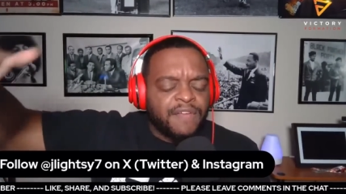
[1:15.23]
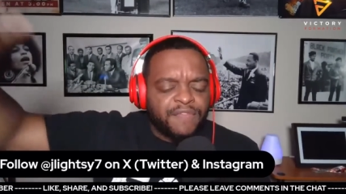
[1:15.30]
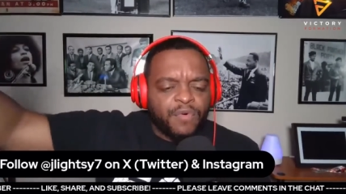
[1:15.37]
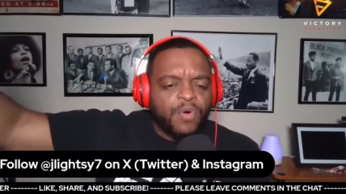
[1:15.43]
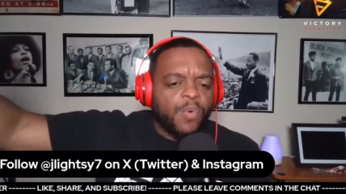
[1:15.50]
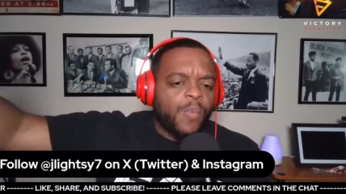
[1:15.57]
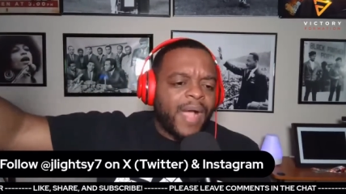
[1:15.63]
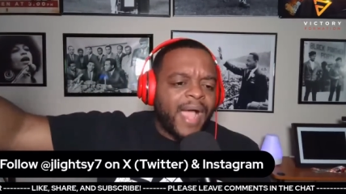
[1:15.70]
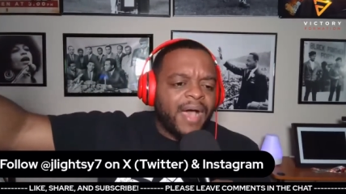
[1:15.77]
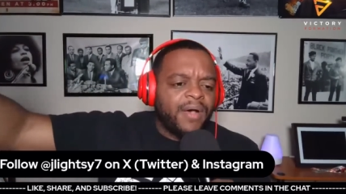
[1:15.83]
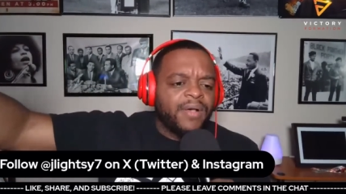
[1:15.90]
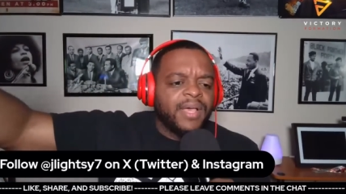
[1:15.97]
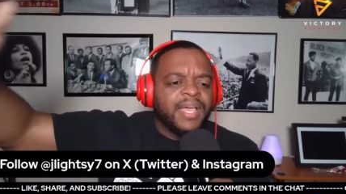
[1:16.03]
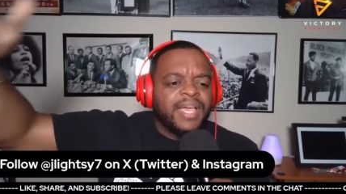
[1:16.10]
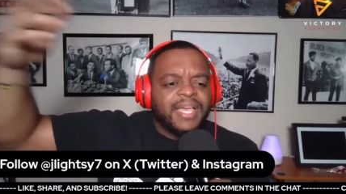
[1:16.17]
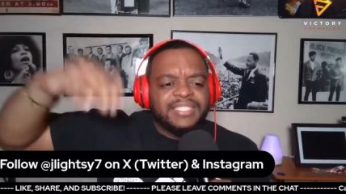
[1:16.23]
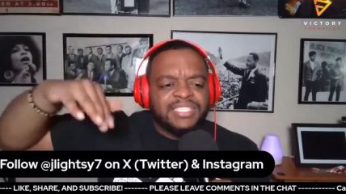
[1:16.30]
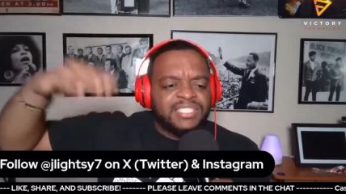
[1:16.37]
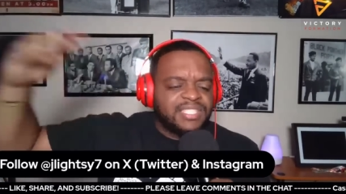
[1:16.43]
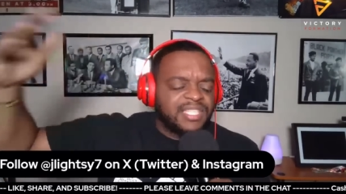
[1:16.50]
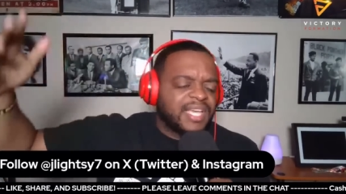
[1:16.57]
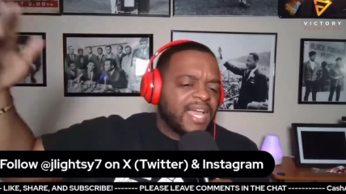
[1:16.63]
for a while. Uh,
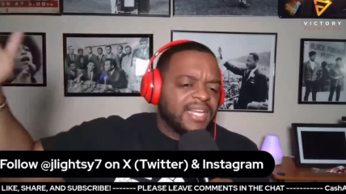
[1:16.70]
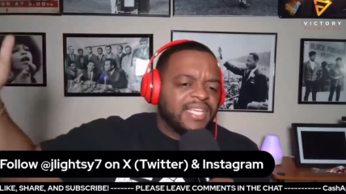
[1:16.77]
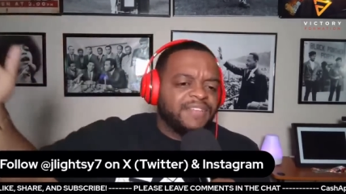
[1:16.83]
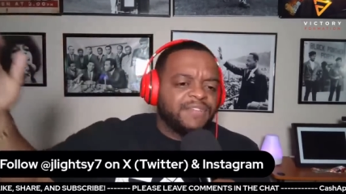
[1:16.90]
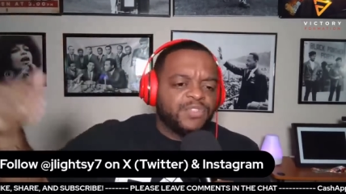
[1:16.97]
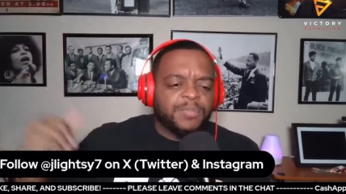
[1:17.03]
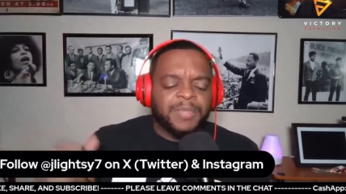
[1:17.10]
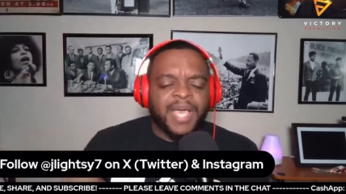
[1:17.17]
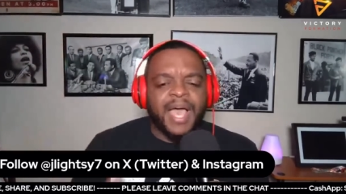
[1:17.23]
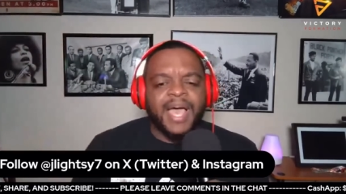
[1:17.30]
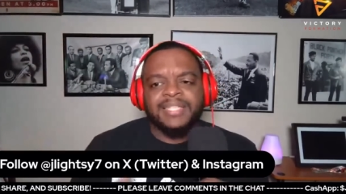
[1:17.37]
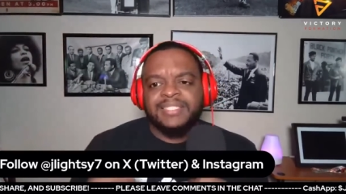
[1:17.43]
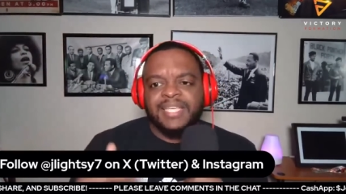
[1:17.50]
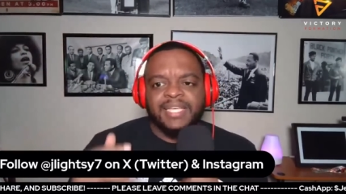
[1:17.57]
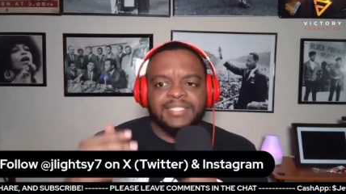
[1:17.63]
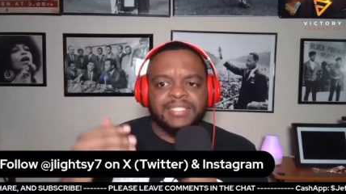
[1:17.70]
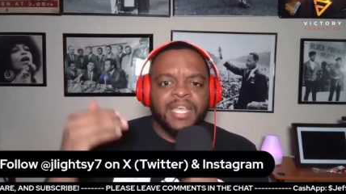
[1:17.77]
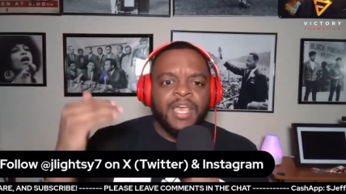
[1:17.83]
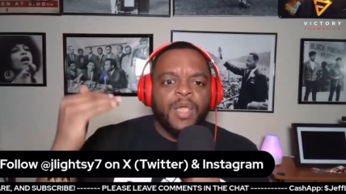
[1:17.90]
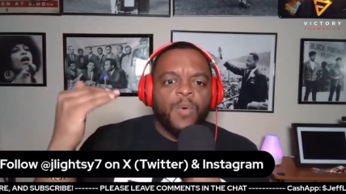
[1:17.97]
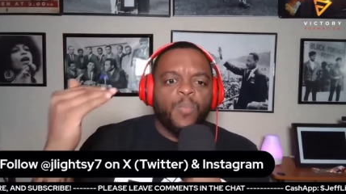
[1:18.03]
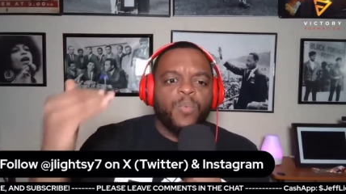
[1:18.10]
just to kind of give you some context,
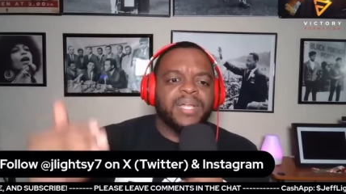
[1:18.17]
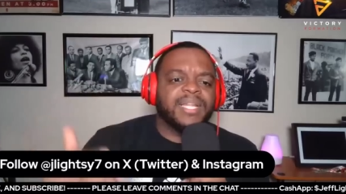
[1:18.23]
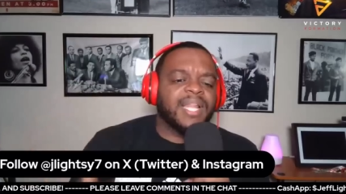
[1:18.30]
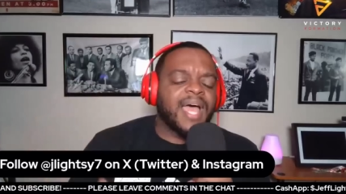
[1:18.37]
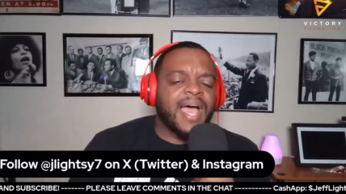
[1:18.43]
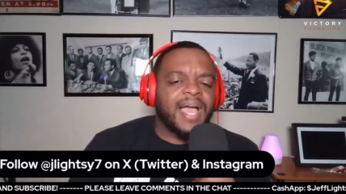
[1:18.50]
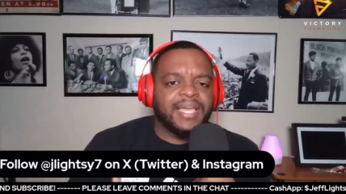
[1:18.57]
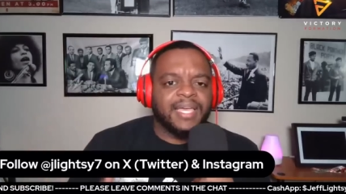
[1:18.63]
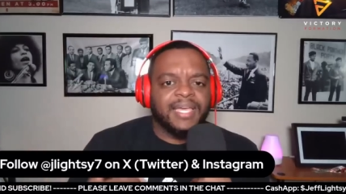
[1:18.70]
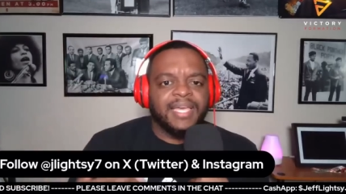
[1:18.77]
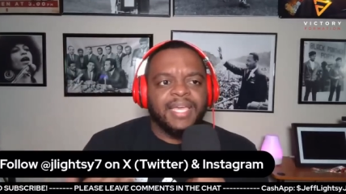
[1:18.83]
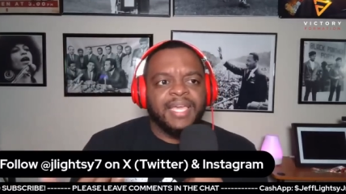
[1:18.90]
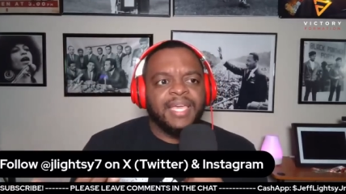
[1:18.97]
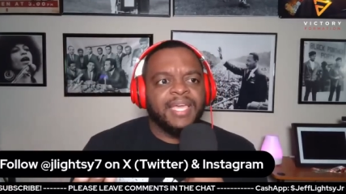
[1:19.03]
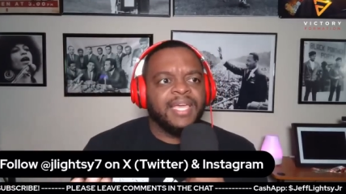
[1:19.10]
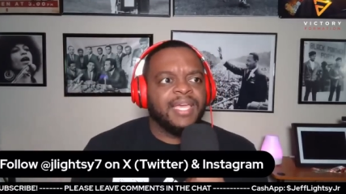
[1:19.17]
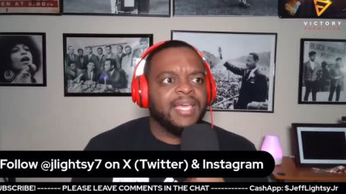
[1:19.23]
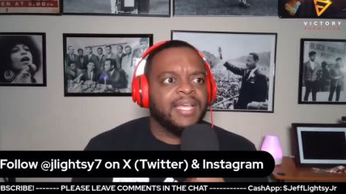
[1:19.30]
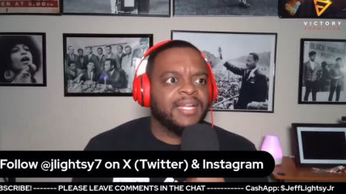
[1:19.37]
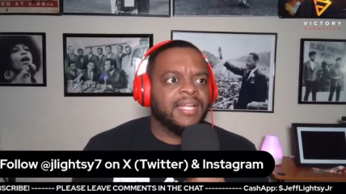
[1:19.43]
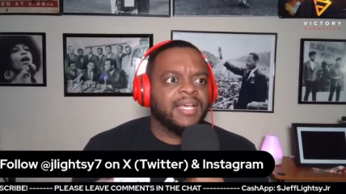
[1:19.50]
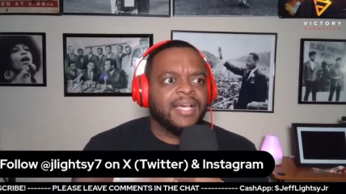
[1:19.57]
Whitlock
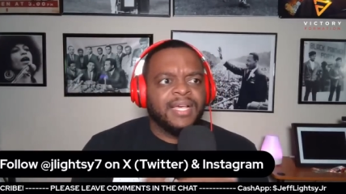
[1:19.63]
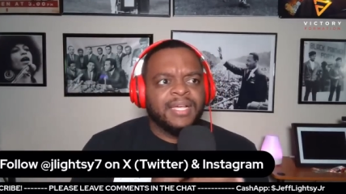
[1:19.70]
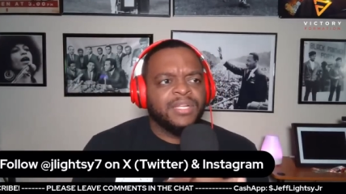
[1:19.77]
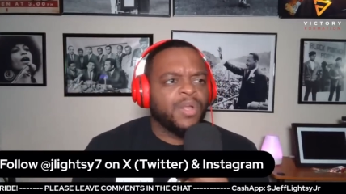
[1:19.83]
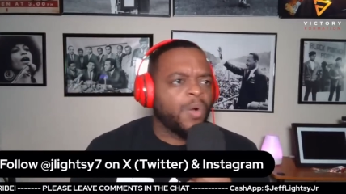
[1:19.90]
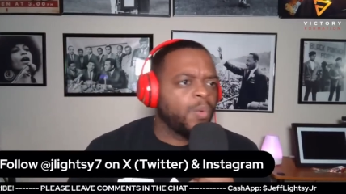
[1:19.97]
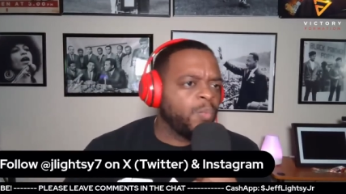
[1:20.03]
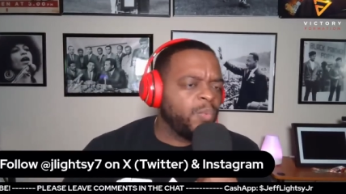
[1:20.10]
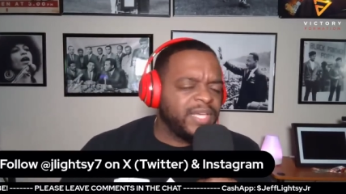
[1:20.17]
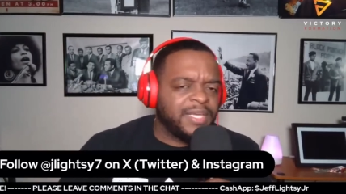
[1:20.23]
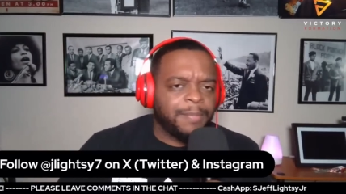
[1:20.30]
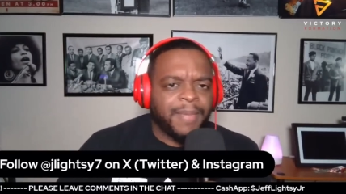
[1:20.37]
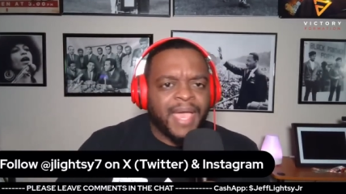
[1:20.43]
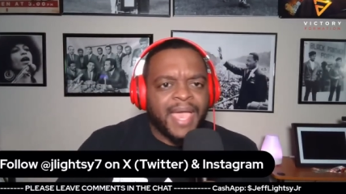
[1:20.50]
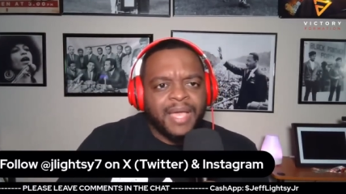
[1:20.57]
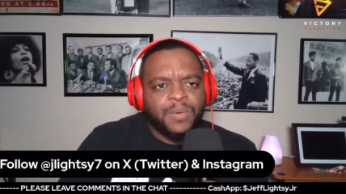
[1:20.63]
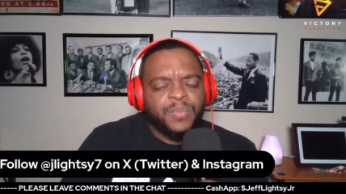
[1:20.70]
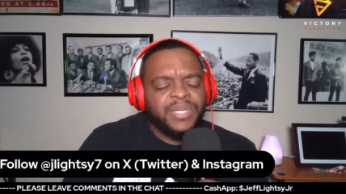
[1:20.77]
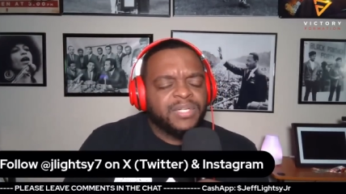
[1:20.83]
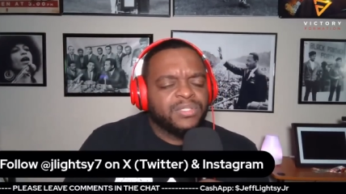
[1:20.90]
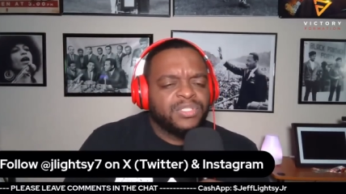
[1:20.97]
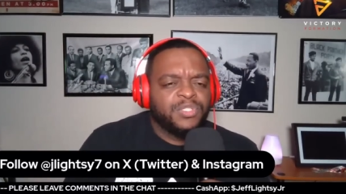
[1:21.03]
in uh, you know a week back,
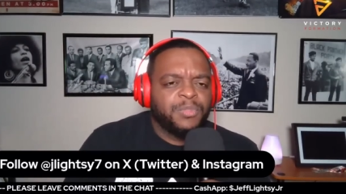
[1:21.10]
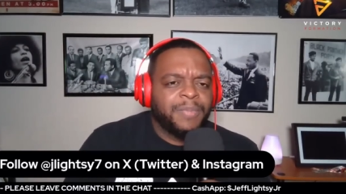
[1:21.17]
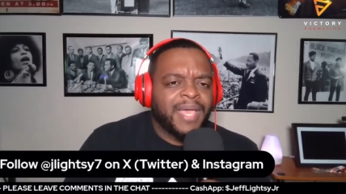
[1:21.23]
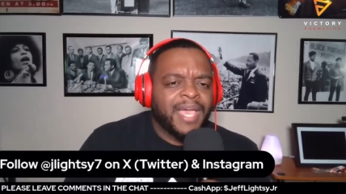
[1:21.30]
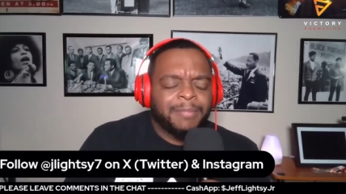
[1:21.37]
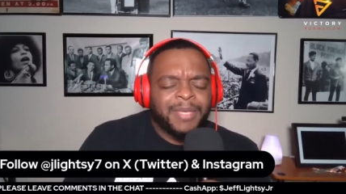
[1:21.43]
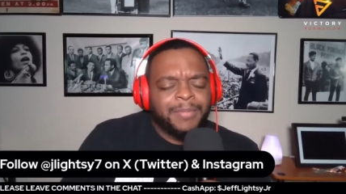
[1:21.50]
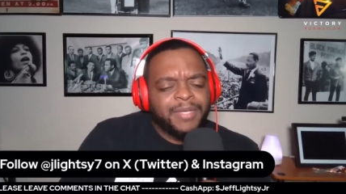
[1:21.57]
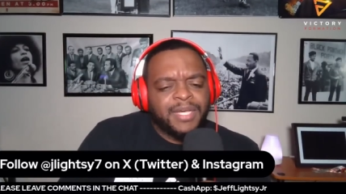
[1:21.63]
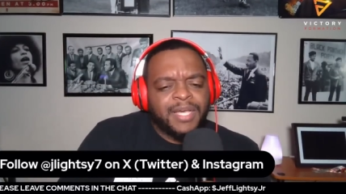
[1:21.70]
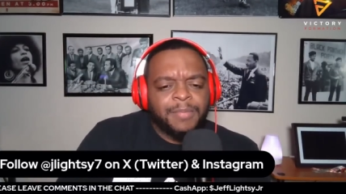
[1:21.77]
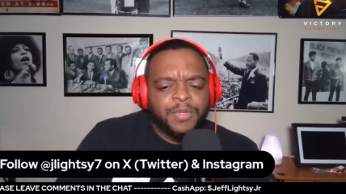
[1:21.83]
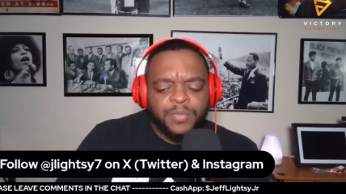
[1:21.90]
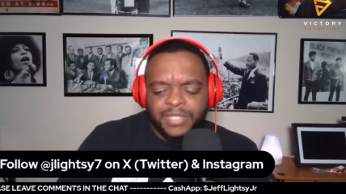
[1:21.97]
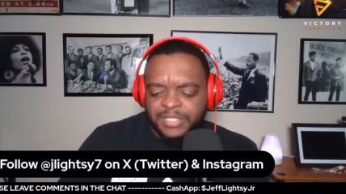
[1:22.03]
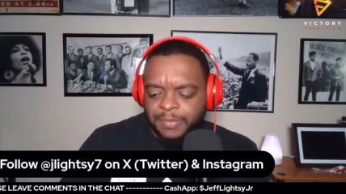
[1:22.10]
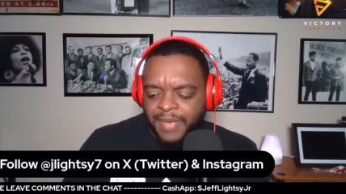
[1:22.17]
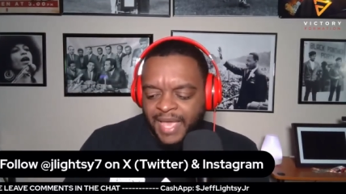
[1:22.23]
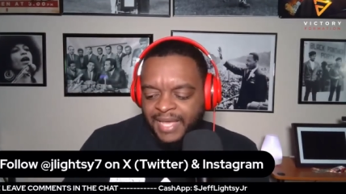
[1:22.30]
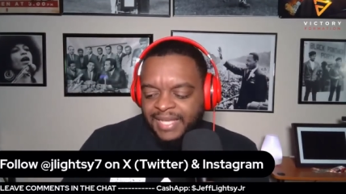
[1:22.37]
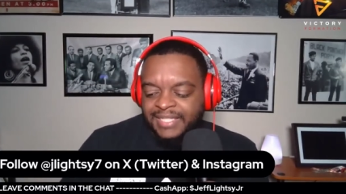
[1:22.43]
week or two back, maybe a couple of weeks back.